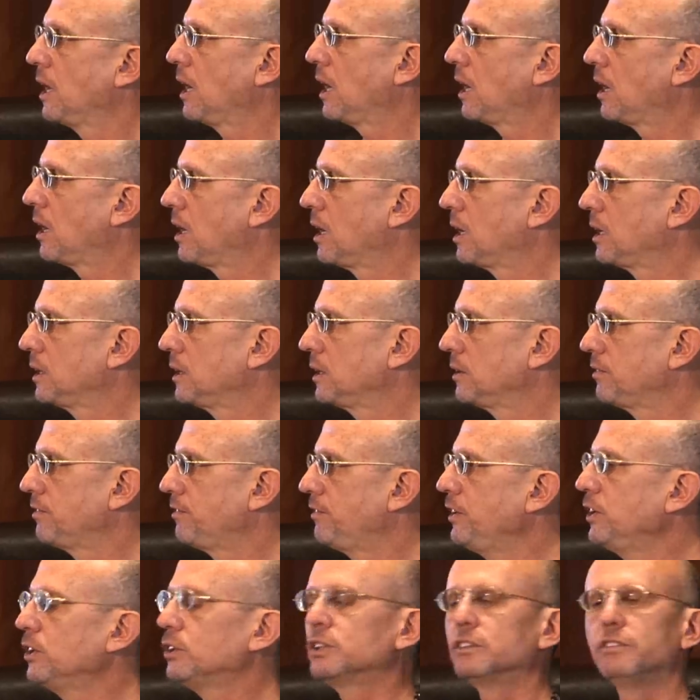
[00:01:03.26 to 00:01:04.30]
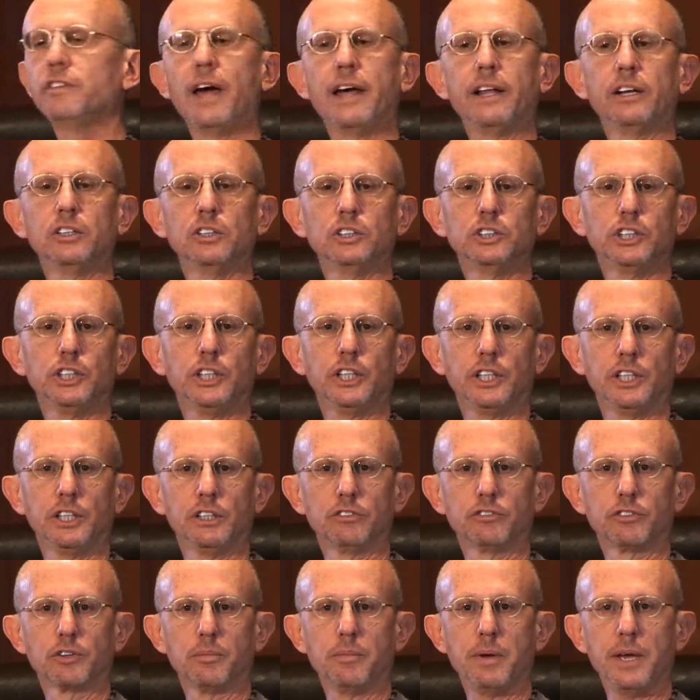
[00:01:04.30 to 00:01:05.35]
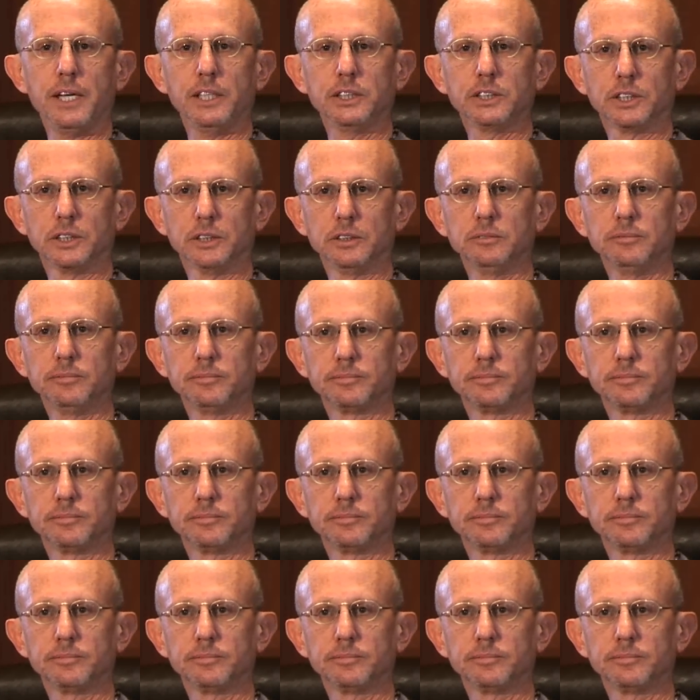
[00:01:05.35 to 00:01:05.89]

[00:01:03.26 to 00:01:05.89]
uh, field of energy and information,